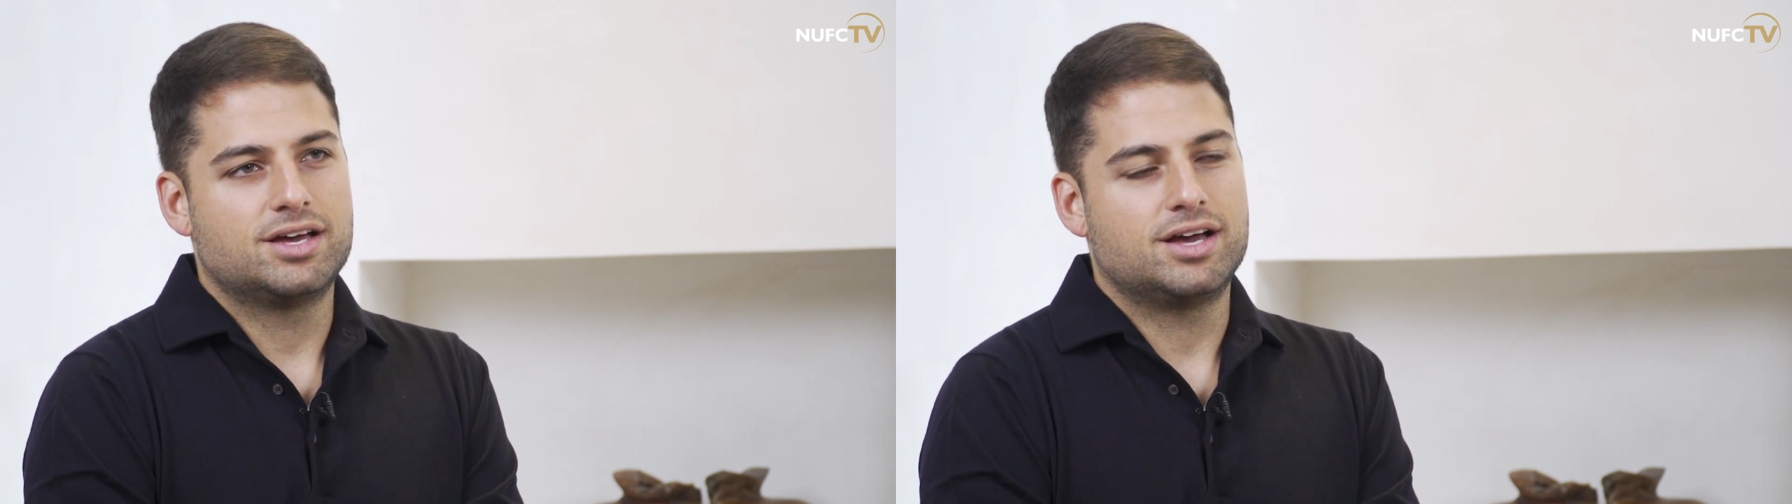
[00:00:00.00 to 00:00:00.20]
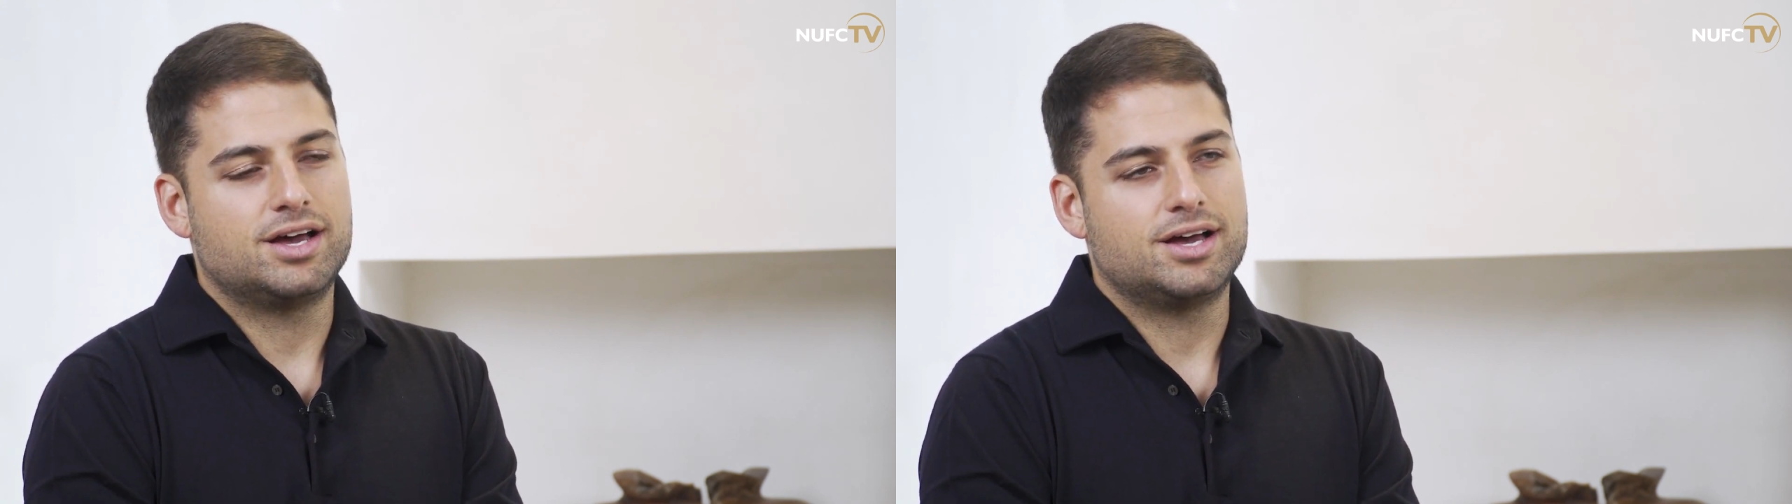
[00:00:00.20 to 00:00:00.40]

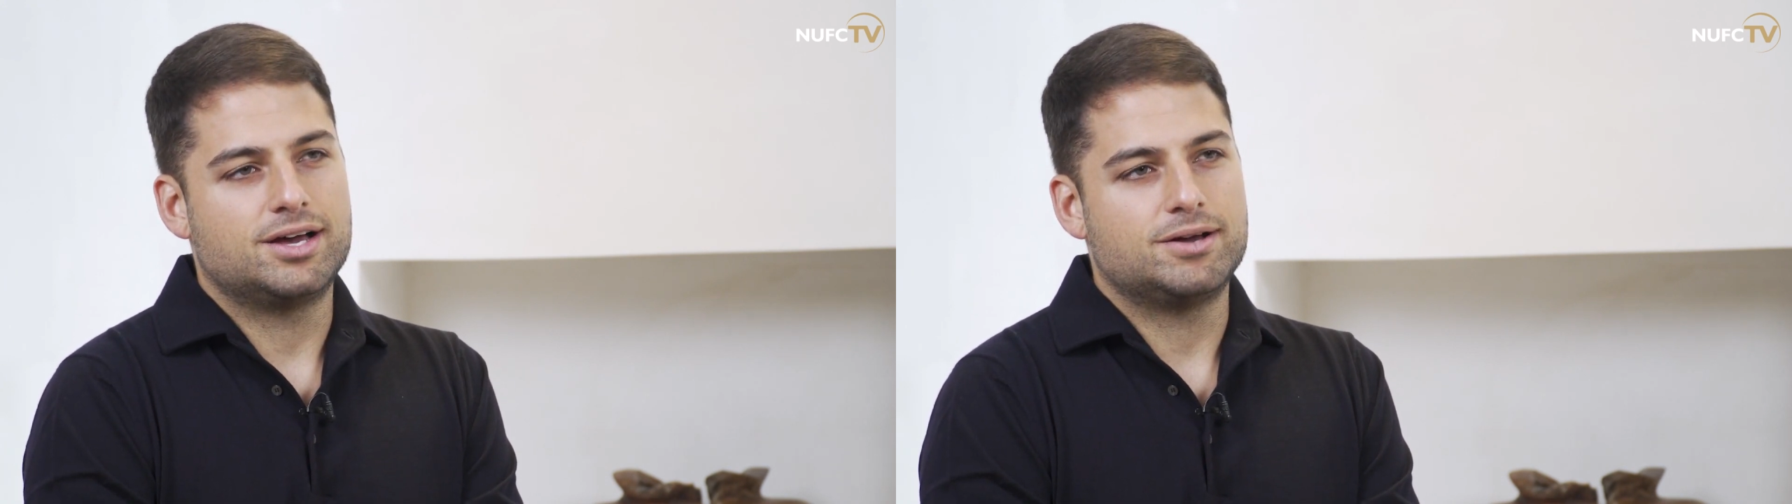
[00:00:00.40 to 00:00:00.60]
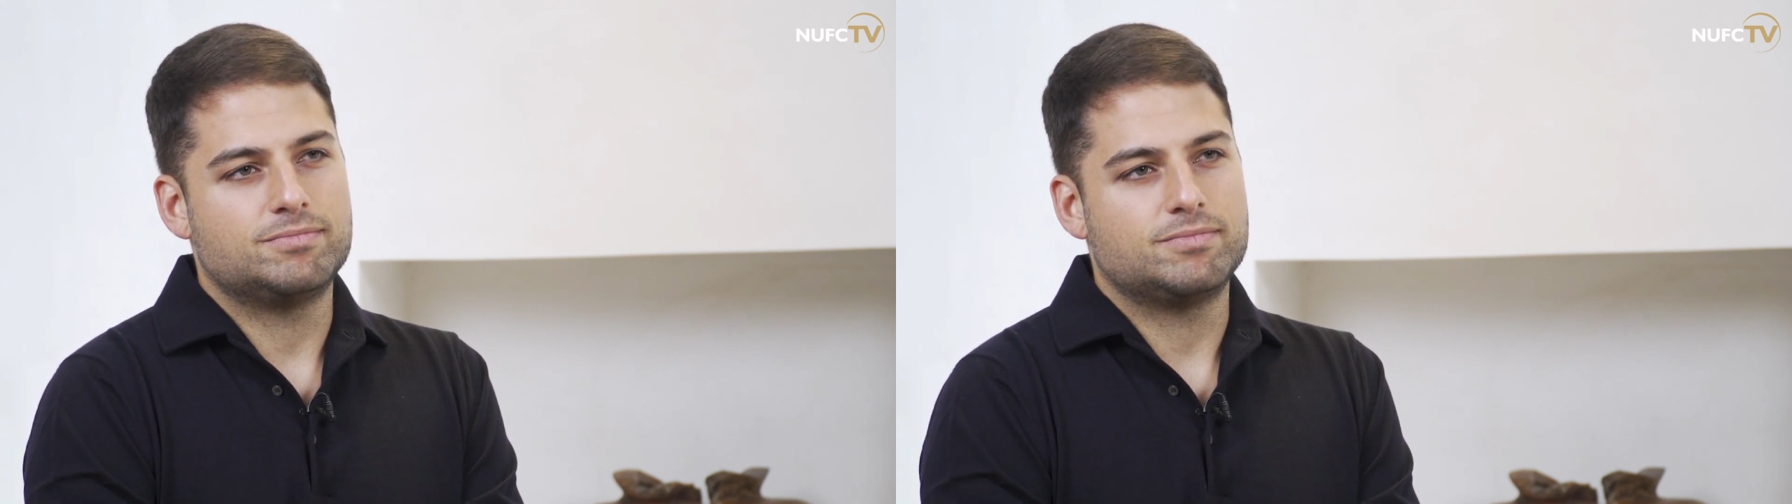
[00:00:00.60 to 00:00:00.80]

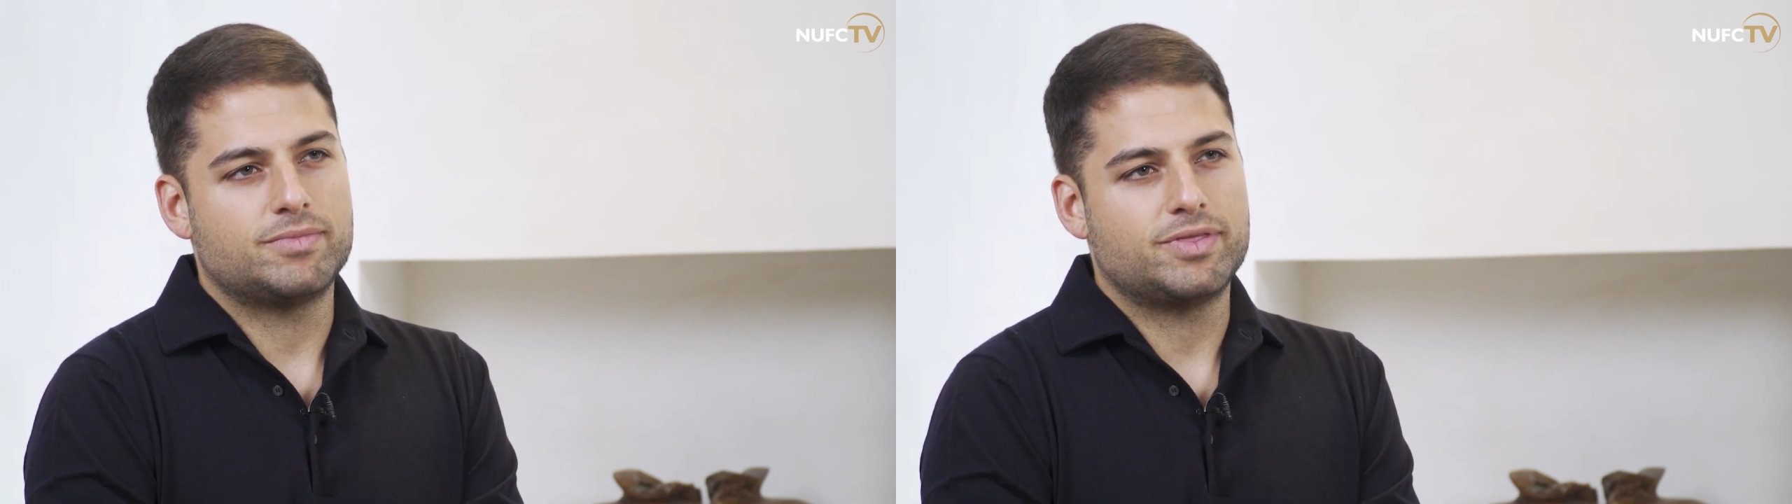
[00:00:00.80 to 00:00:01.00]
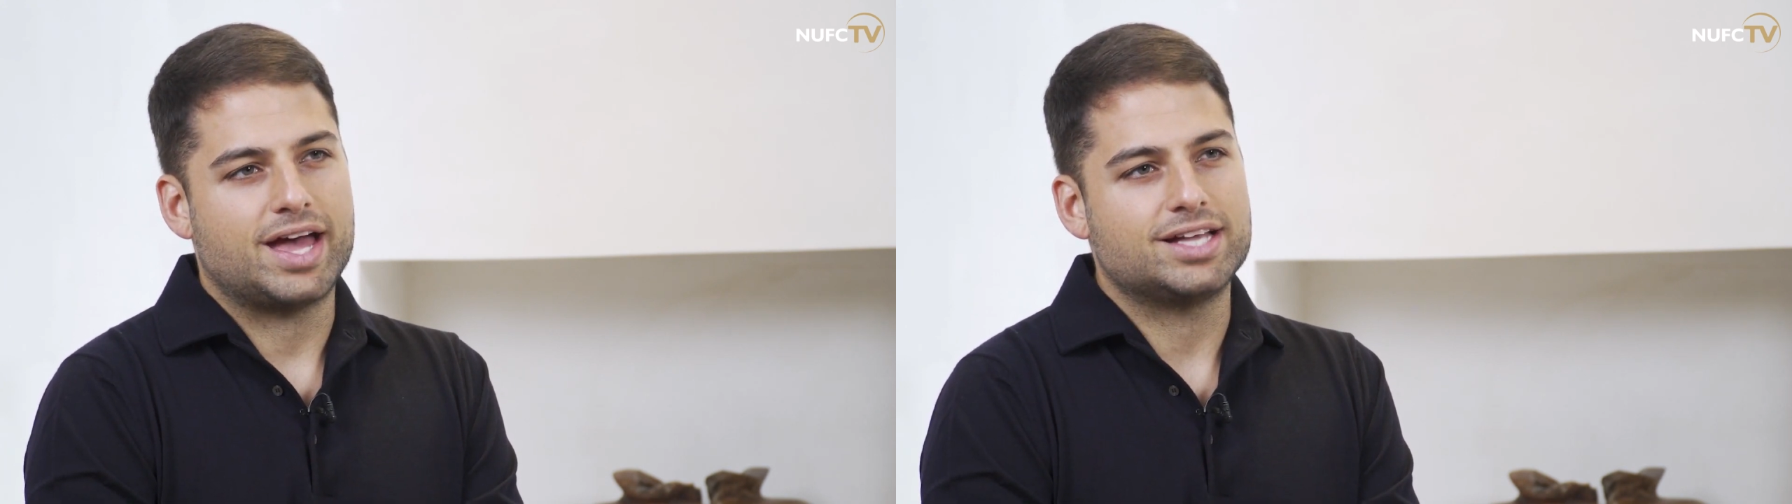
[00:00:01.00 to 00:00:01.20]

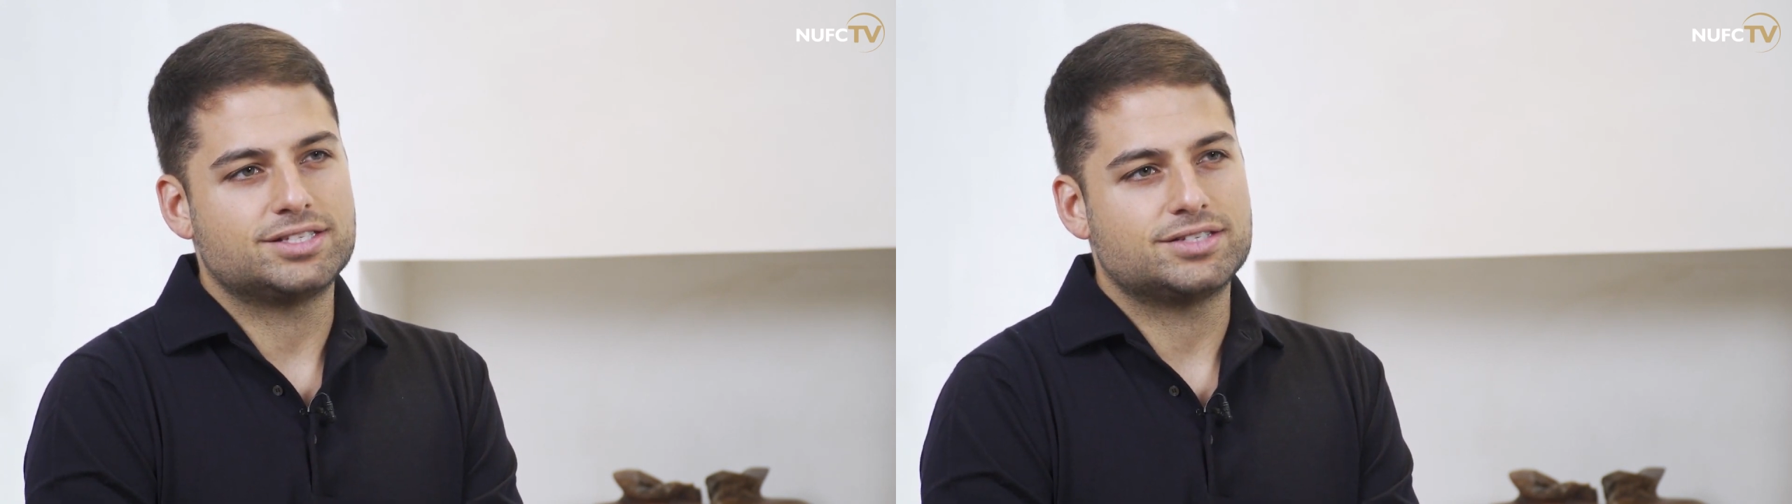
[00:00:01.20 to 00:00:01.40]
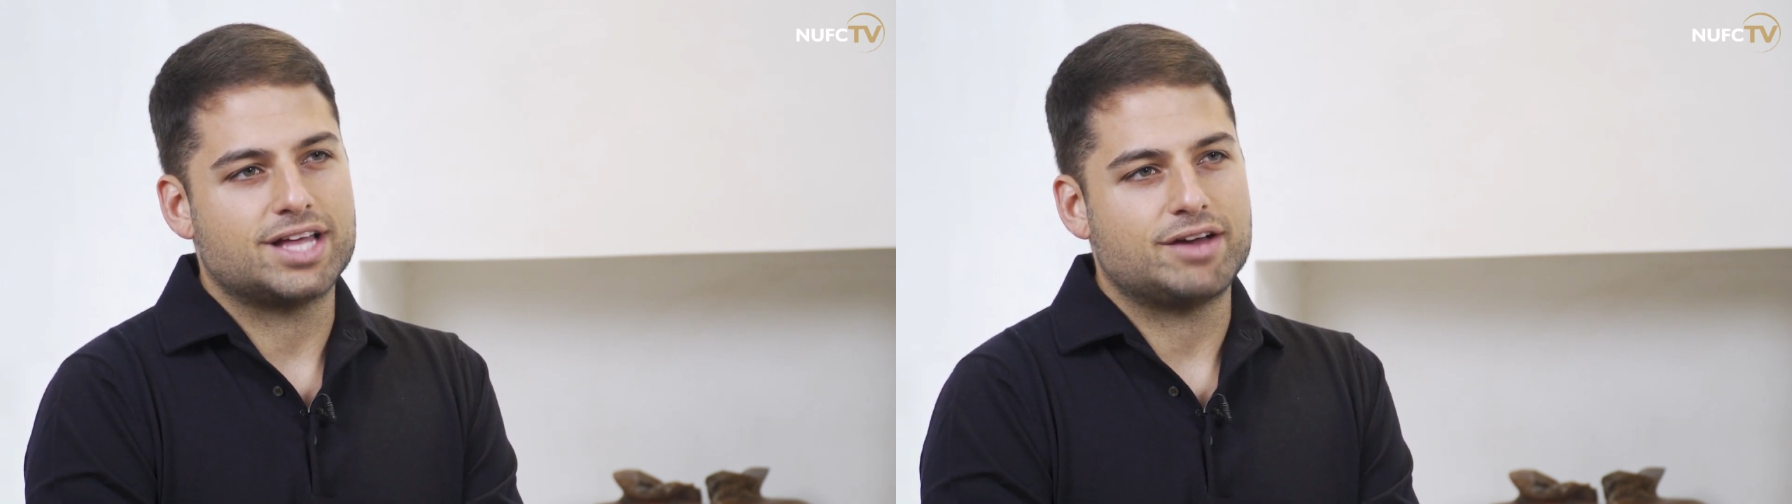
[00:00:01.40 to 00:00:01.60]

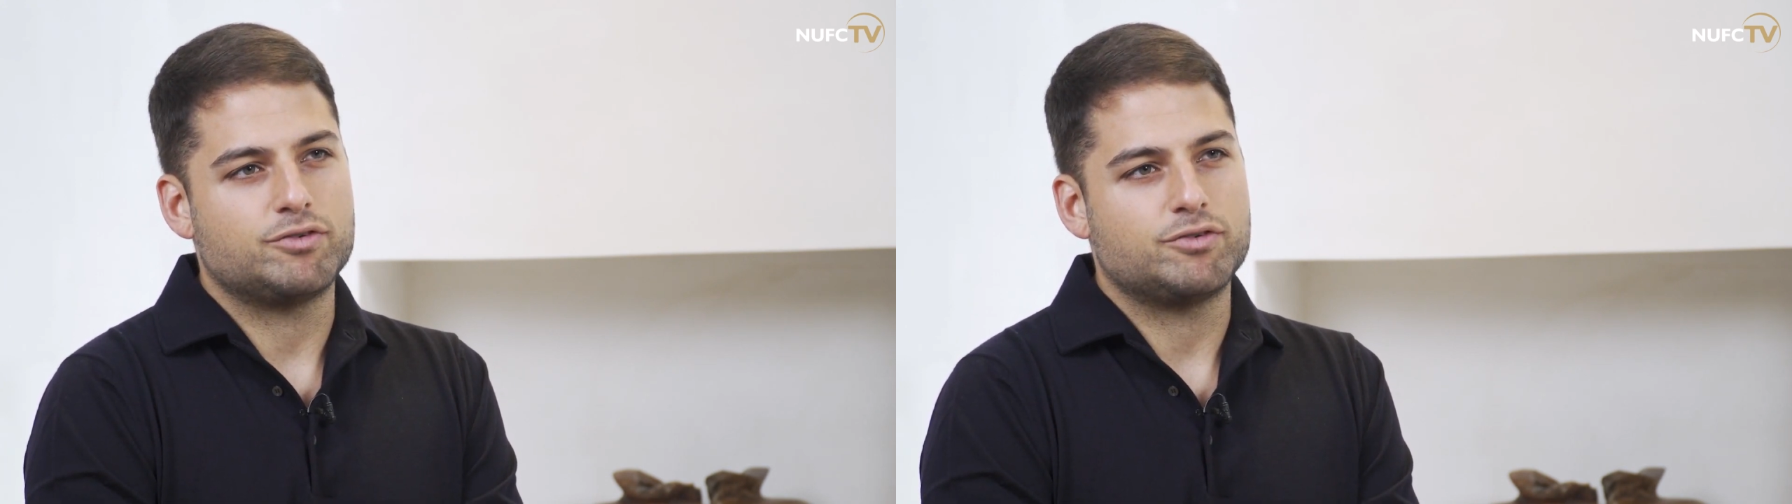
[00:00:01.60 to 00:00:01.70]
That